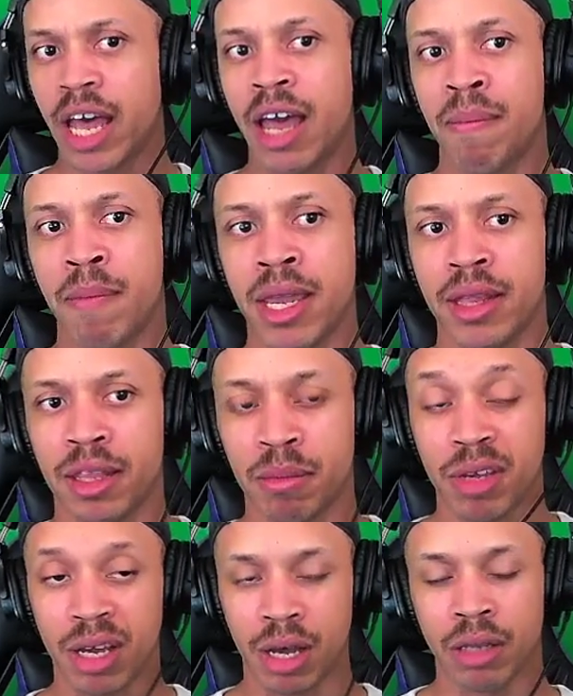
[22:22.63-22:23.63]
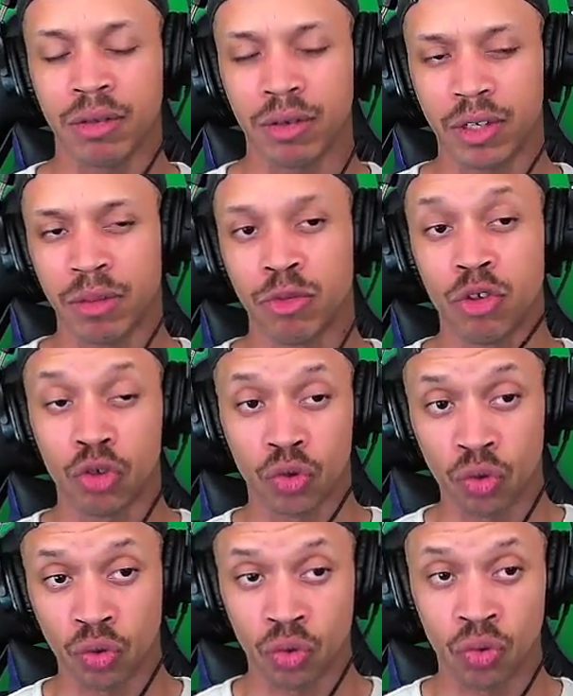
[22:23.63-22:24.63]
I made them custom
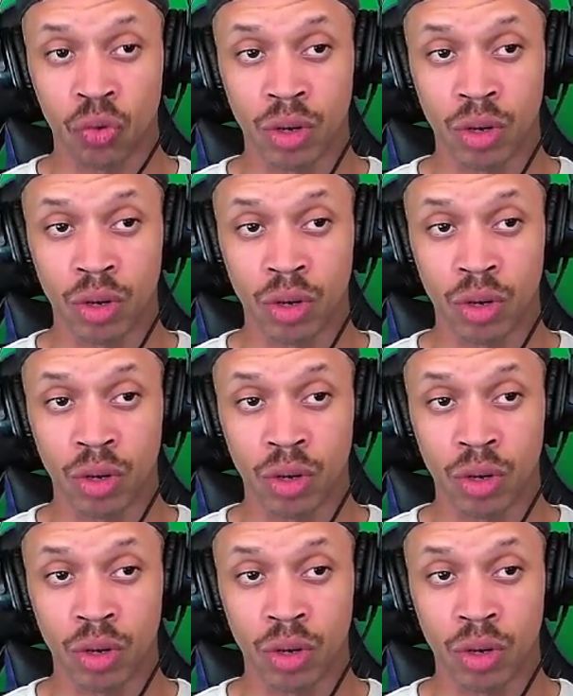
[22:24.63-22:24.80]
to